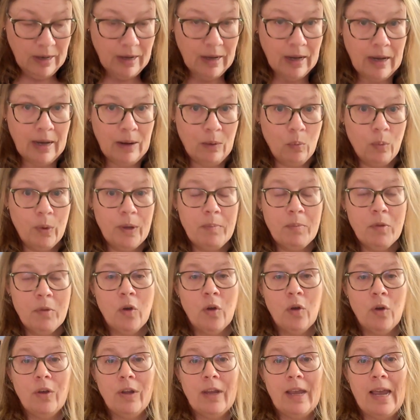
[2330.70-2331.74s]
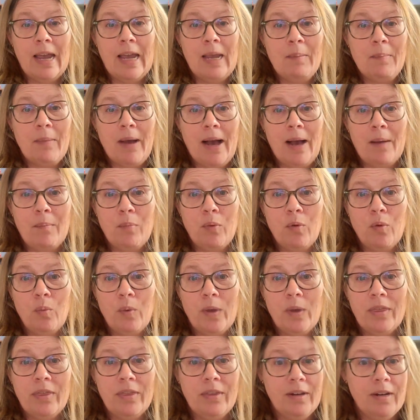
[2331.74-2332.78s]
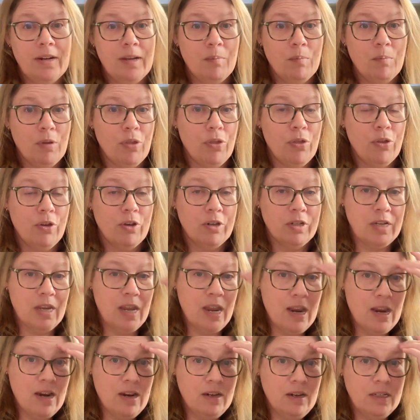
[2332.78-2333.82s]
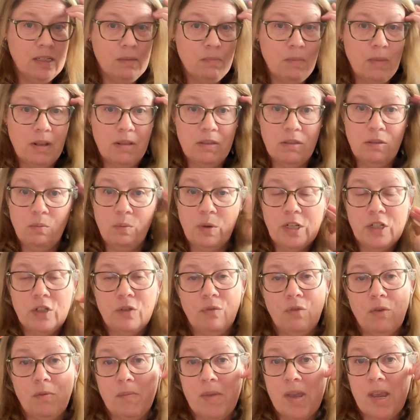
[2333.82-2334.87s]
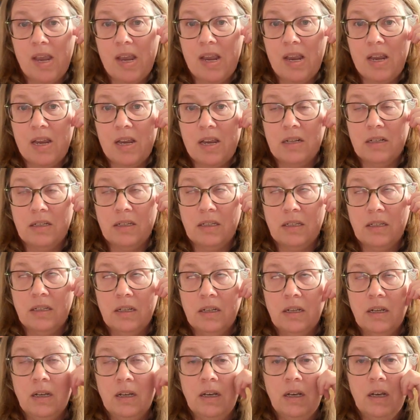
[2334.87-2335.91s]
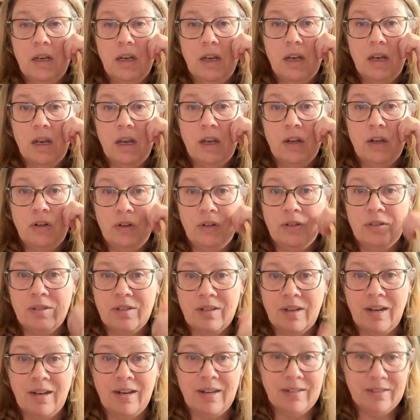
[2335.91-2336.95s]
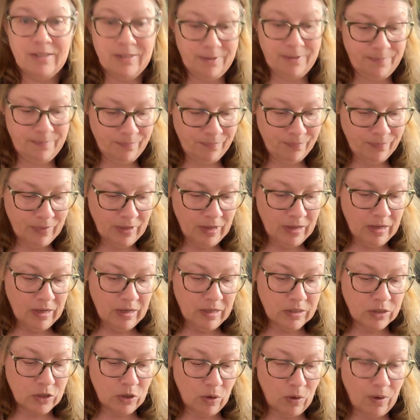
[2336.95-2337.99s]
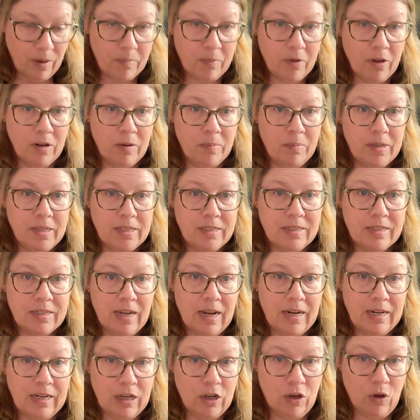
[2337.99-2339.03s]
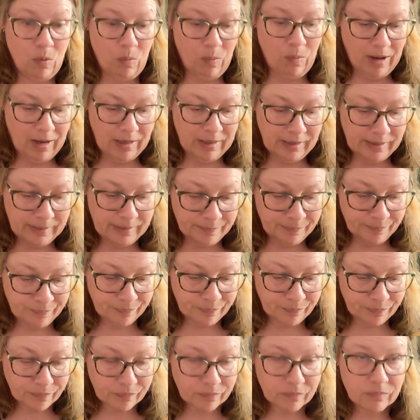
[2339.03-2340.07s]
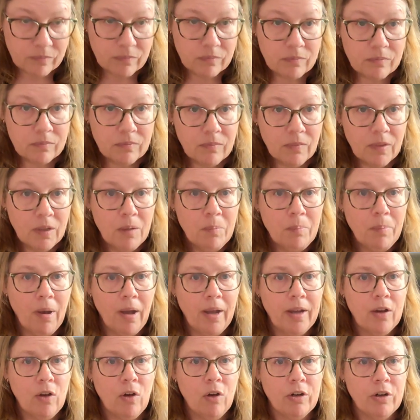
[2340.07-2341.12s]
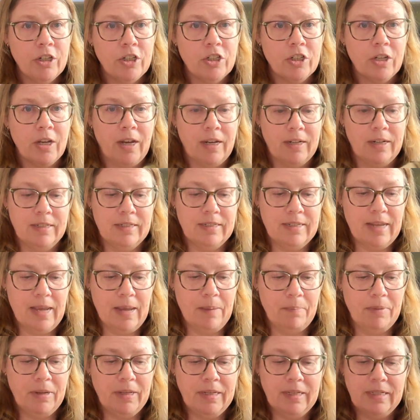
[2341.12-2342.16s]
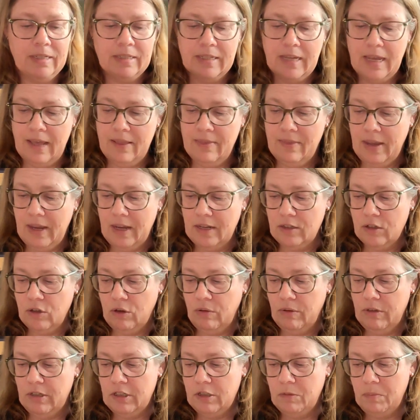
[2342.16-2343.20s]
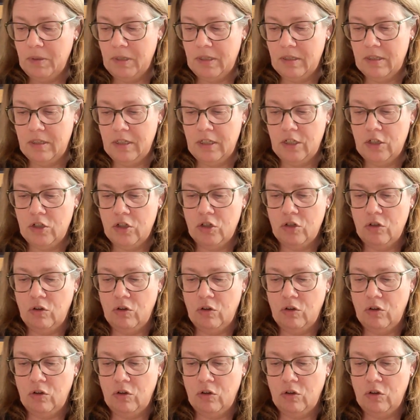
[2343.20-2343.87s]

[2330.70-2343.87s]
Whitgo came up with the number 13 this month, which for me is a new start. So I'm going to be starting Koala by Cottage Garden Samplings, and that's going to be stitched